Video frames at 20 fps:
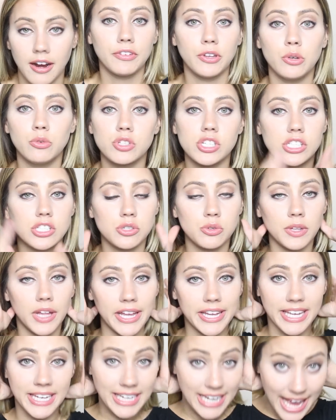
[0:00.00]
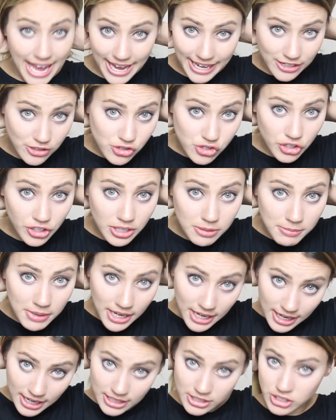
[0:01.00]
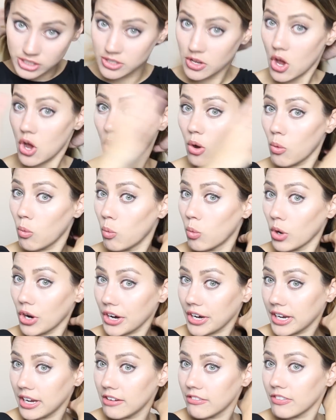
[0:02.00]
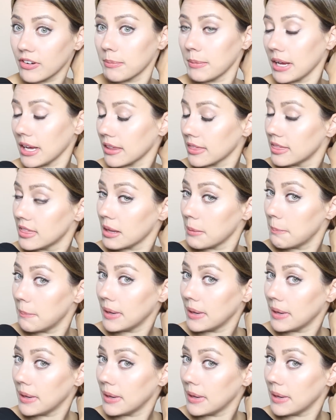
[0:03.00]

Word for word: If you just do like an end treatment and just work it from like the